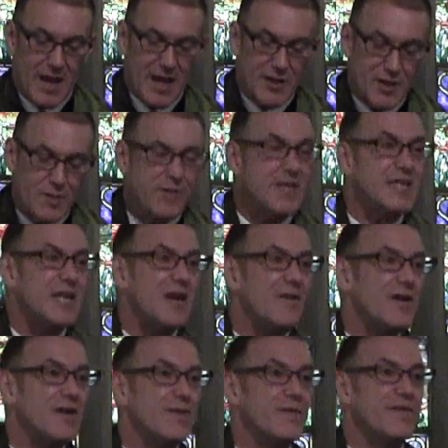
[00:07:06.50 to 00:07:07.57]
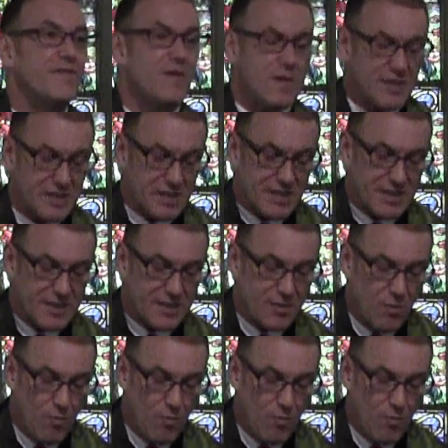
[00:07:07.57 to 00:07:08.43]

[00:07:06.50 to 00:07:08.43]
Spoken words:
As Unitarian Universalists,